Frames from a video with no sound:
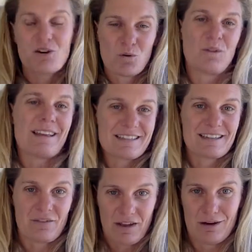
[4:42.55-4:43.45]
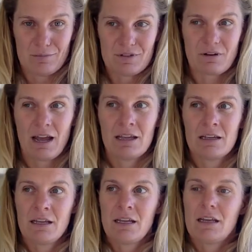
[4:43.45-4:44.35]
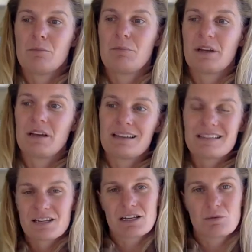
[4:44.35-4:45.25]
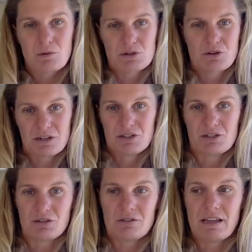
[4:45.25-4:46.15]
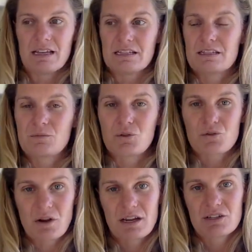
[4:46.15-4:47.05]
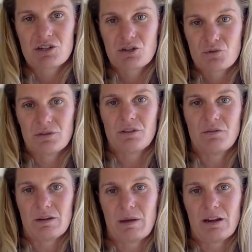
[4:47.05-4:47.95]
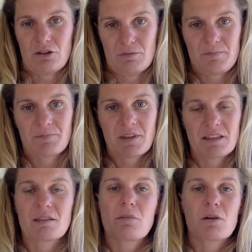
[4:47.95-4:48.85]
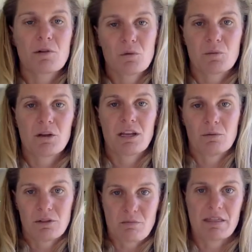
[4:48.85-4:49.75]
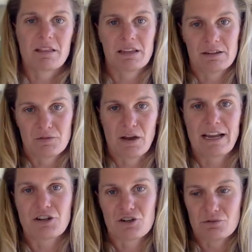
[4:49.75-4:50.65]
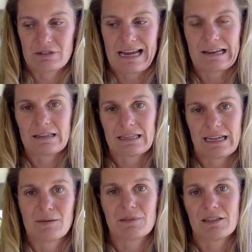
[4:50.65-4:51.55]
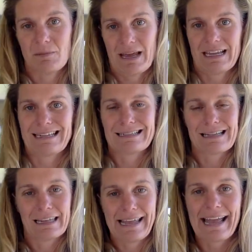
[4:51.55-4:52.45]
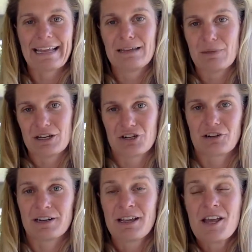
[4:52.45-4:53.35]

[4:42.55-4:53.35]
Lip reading: All that stuff helps, right? But essentially what we're trying to do is we're trying to shorten the feedback loop. At the moment, we're working with monthly financial data that comes at the back end. It's a lagging measure.